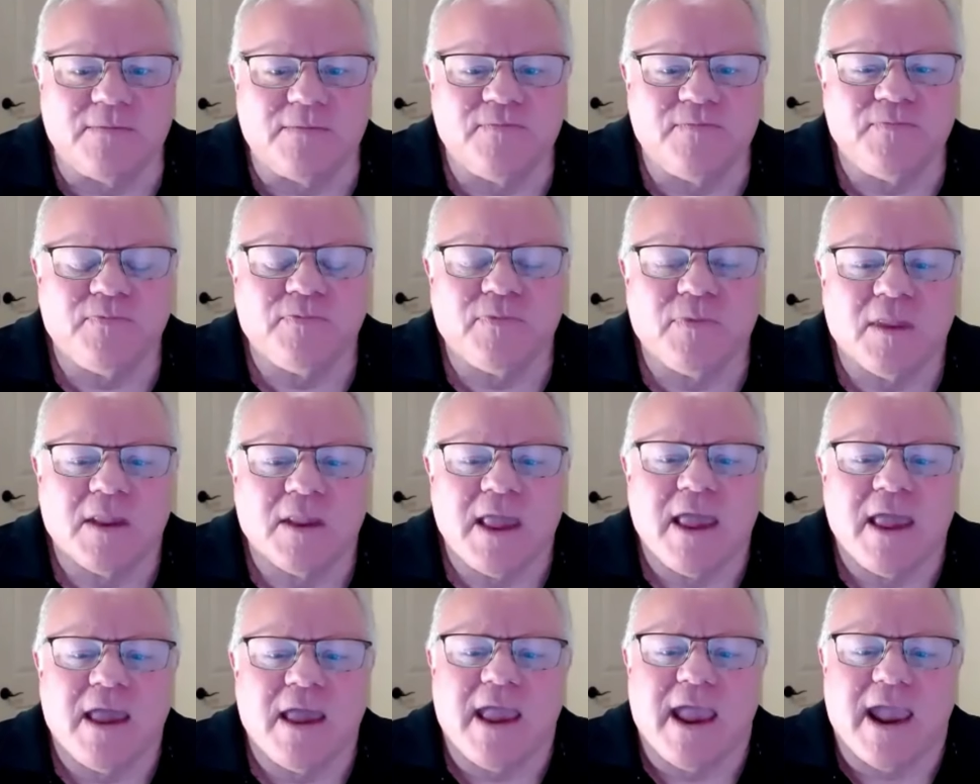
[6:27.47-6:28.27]

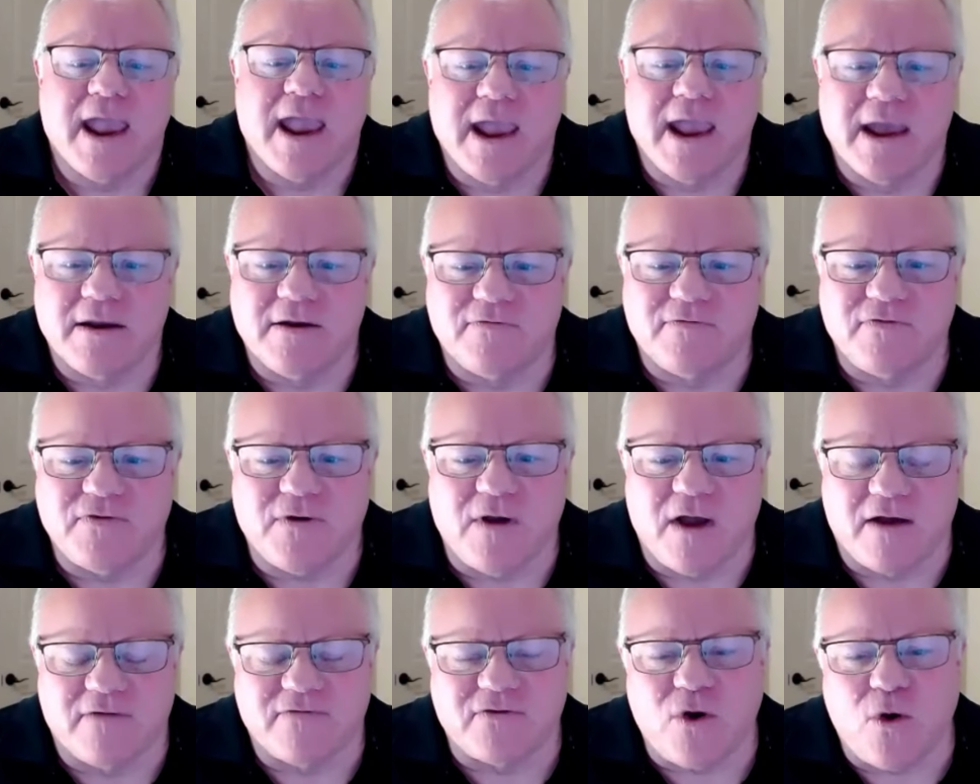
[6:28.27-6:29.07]
Wow. And
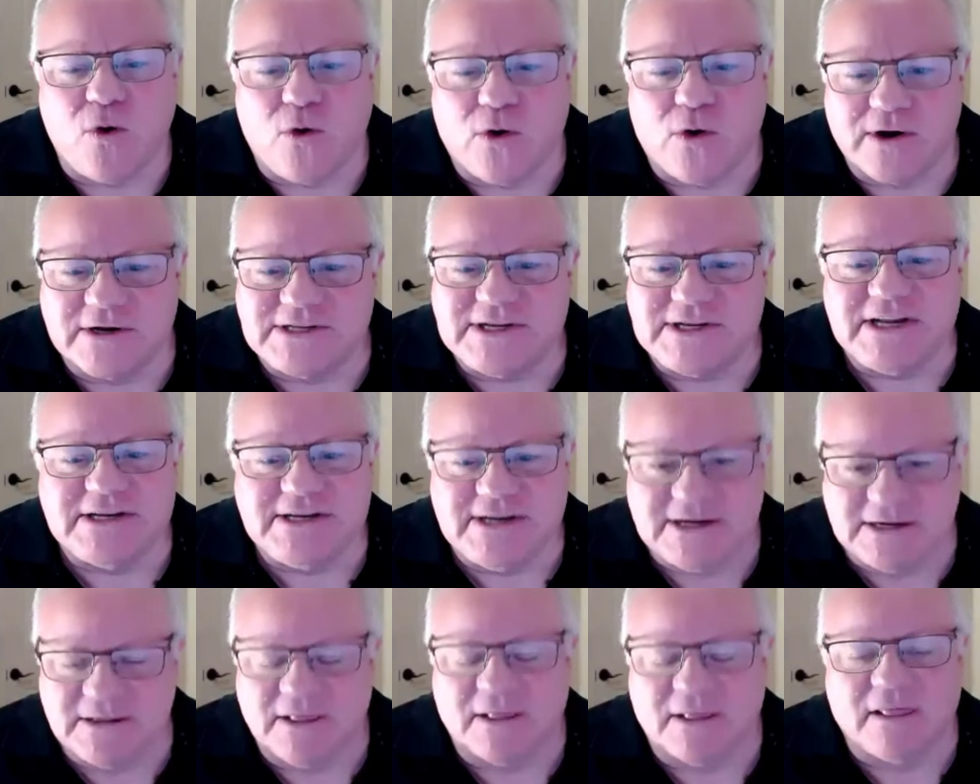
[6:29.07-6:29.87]
of course, he
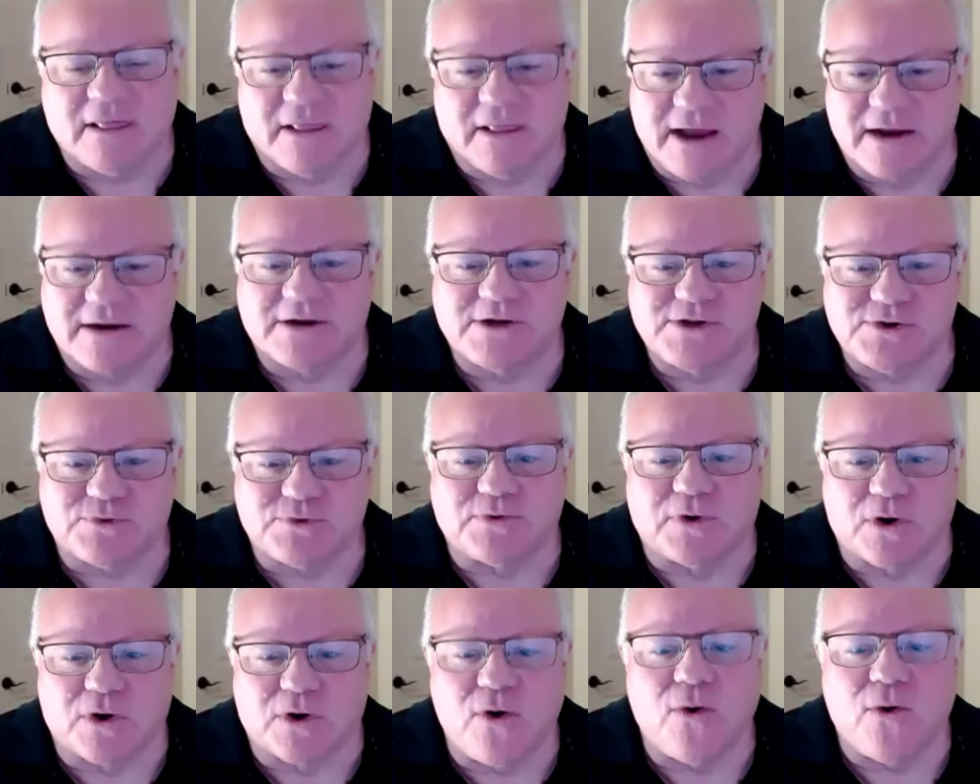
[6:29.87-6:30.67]
didn't let us
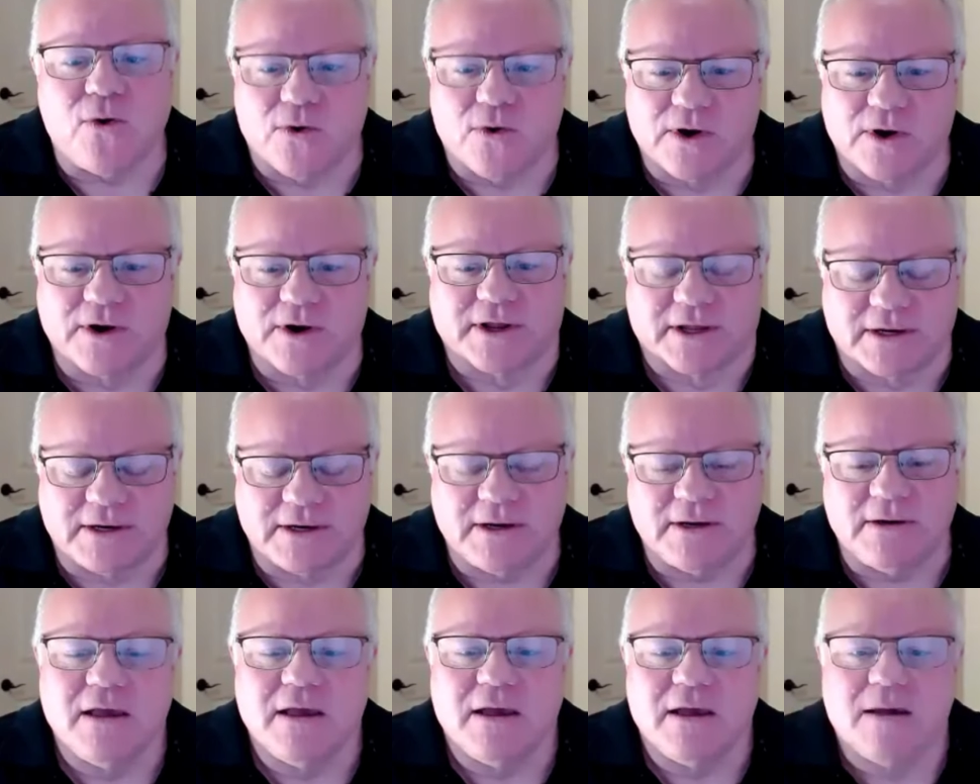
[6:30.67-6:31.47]
record it,
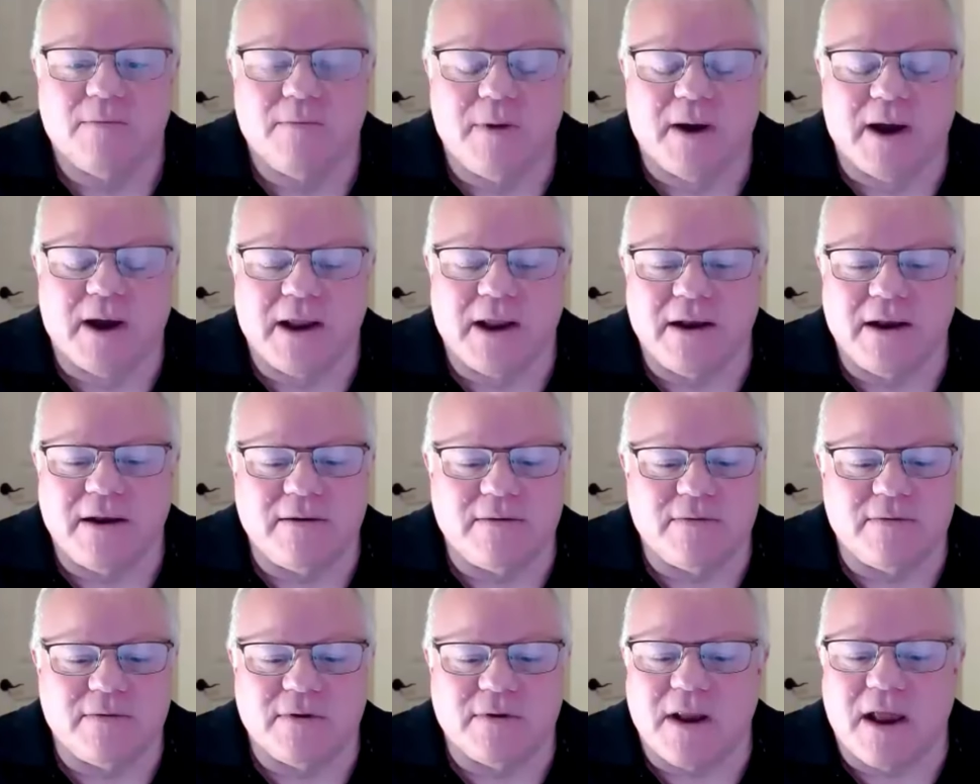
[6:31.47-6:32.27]

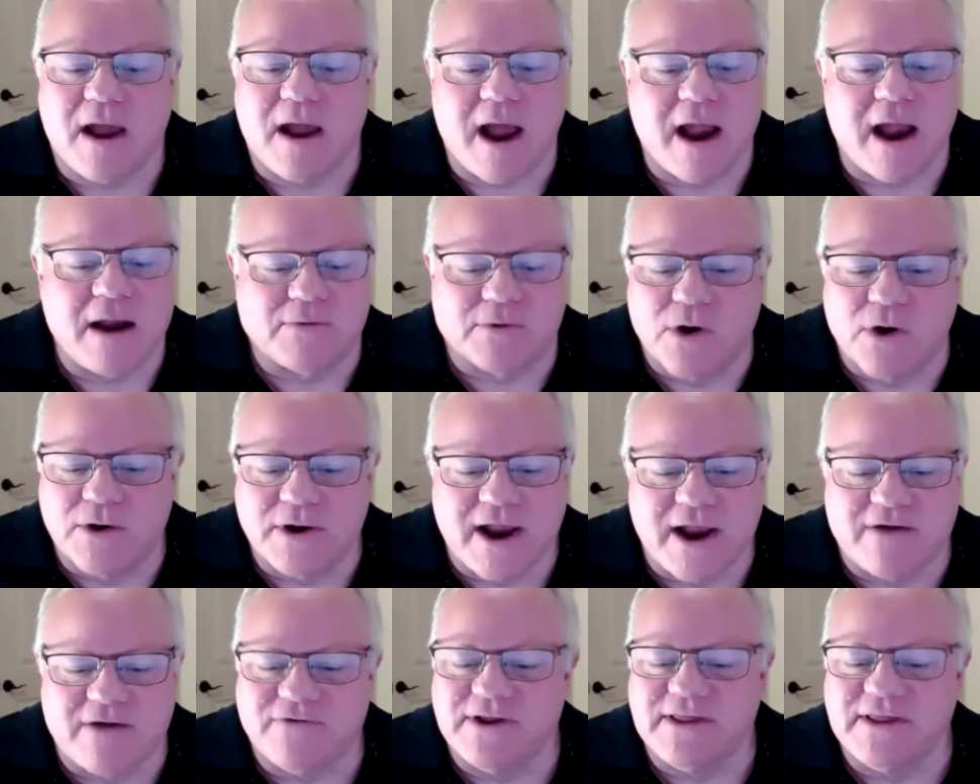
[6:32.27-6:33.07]
but I
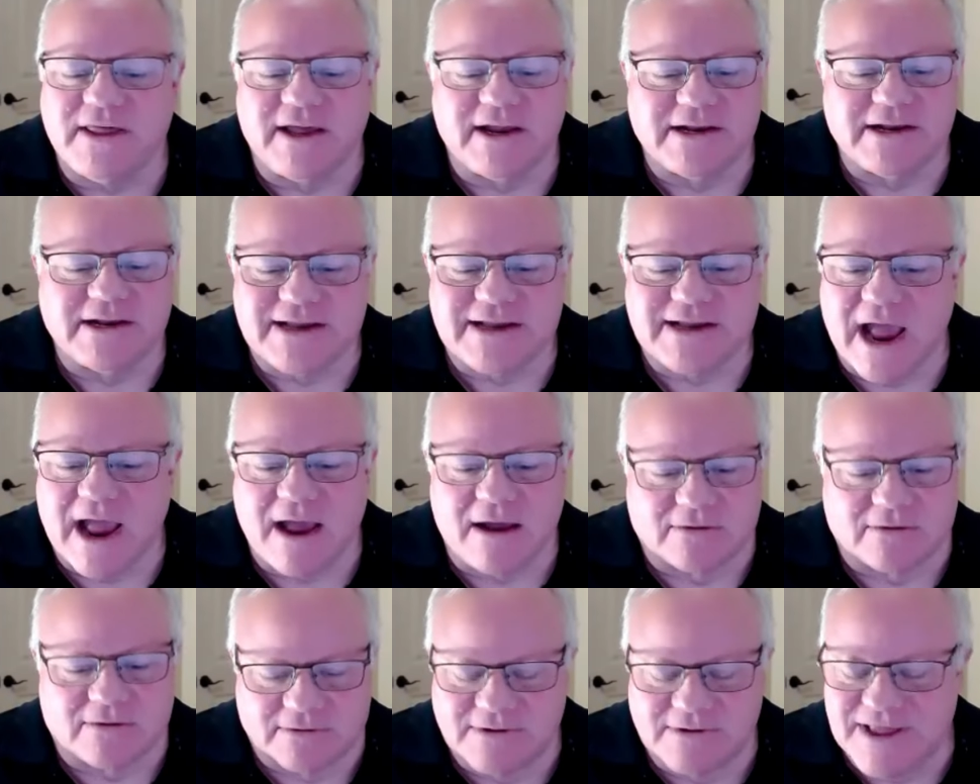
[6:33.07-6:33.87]
wrote everything
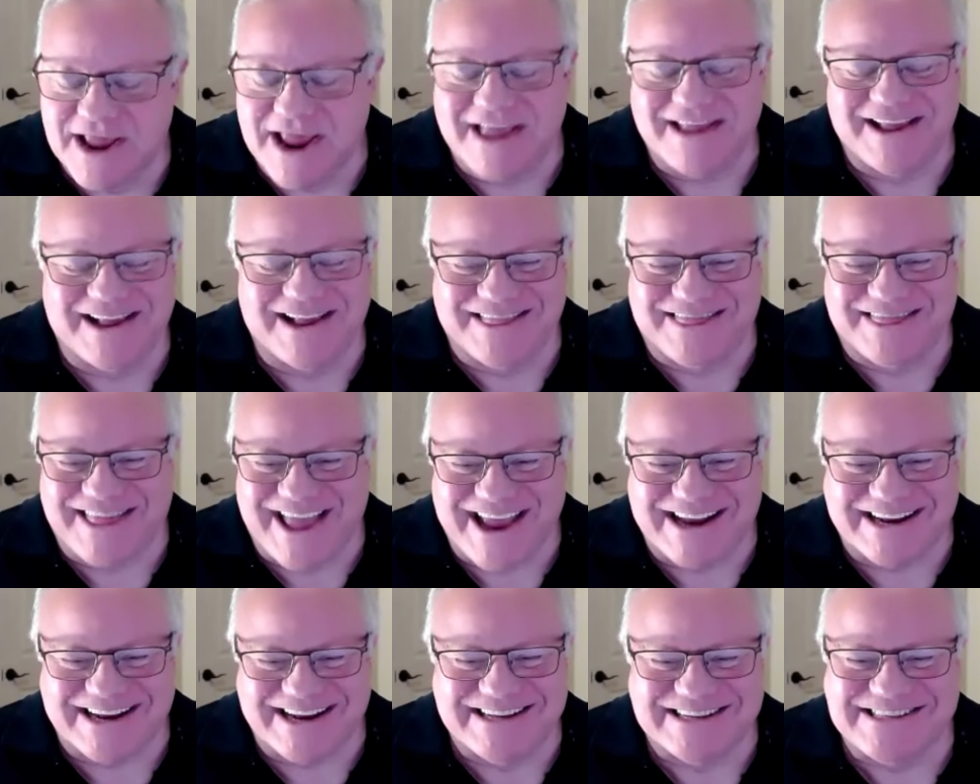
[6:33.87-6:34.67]
down
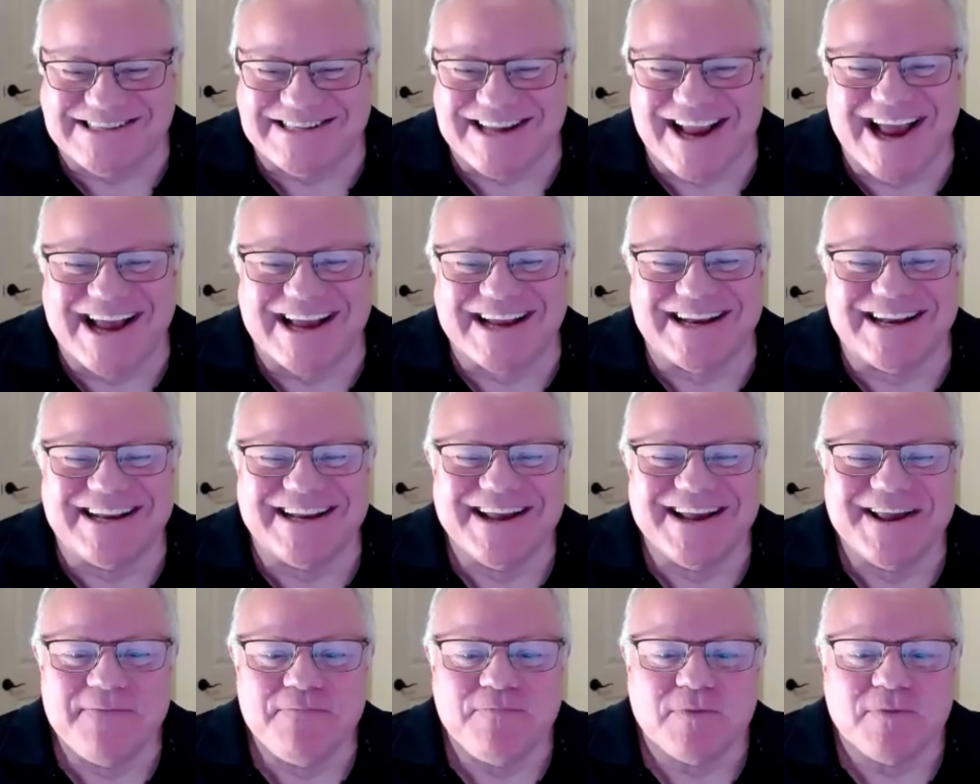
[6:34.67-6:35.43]
that he said.